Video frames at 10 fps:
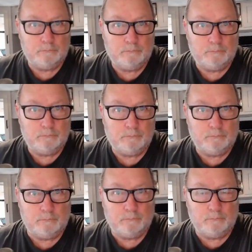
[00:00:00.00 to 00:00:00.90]

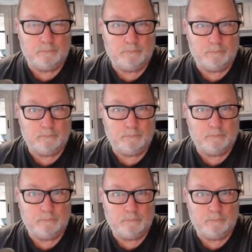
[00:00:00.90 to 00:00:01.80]

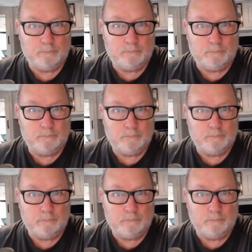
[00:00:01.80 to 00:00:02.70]

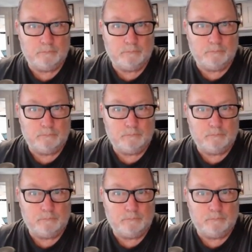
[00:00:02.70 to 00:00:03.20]
(silent)